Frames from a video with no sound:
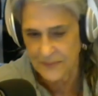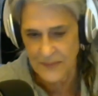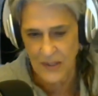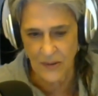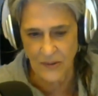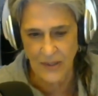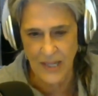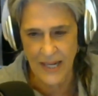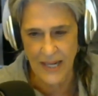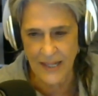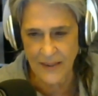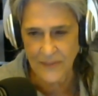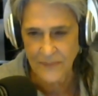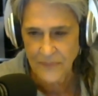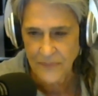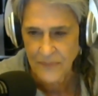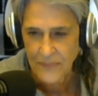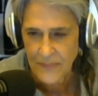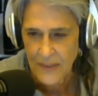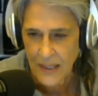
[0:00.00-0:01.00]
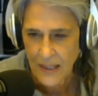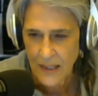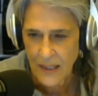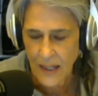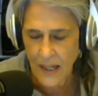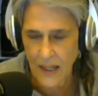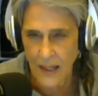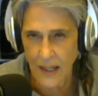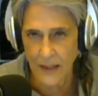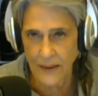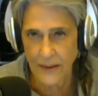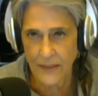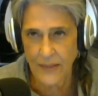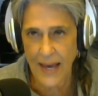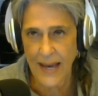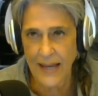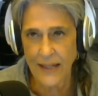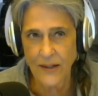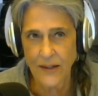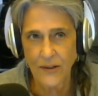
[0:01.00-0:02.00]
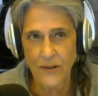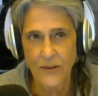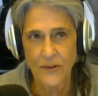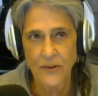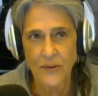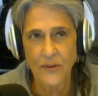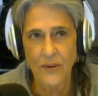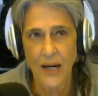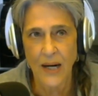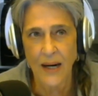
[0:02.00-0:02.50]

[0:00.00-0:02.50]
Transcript: Okay? Thank you.